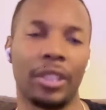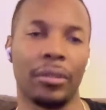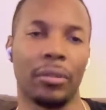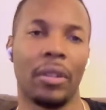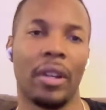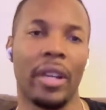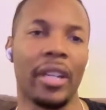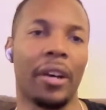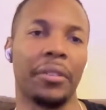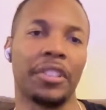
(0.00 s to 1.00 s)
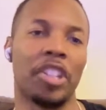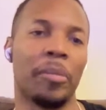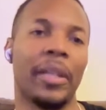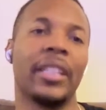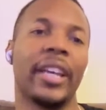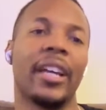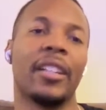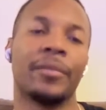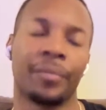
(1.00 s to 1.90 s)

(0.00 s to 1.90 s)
to do. So but yeah.